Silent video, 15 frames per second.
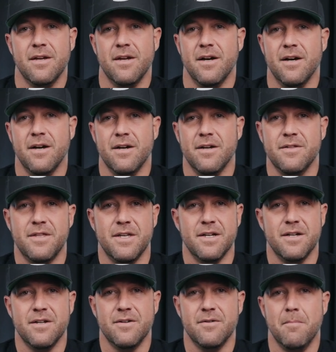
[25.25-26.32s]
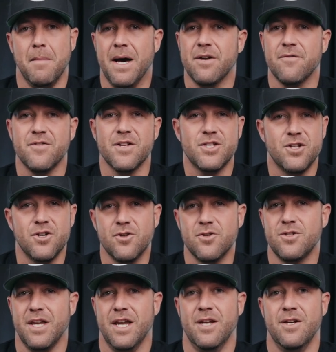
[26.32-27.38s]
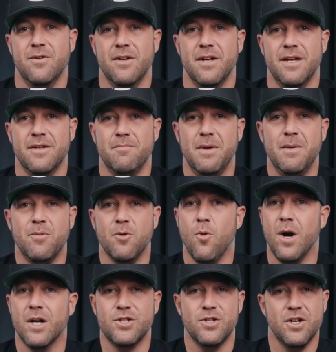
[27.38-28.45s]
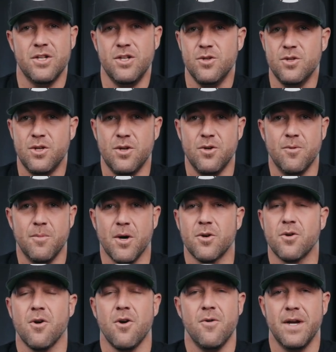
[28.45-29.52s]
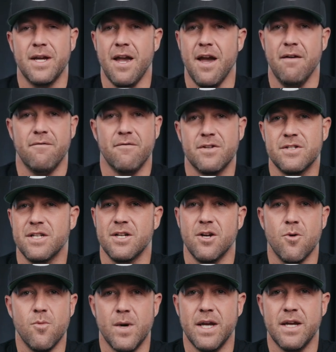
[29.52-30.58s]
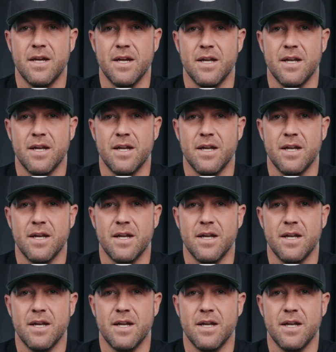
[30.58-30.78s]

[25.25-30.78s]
The amount of listeners and people watching on YouTube are growing every single week,